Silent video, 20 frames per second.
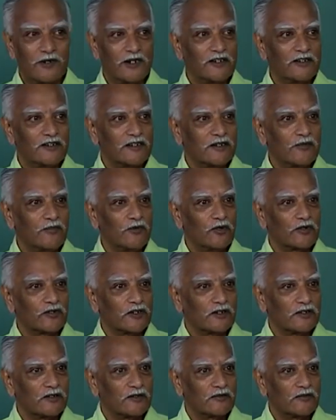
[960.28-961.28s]
be
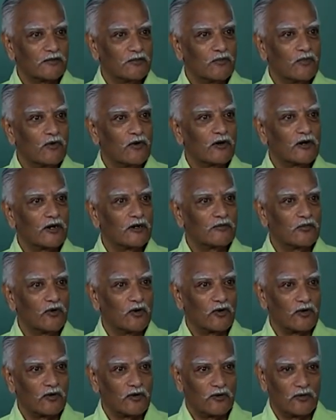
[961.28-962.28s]
distributed more and
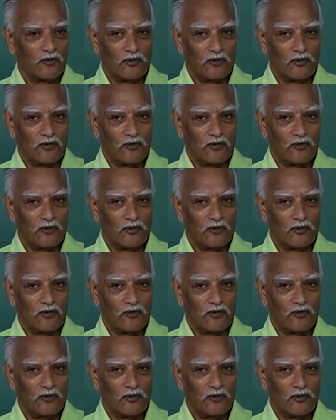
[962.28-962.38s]
more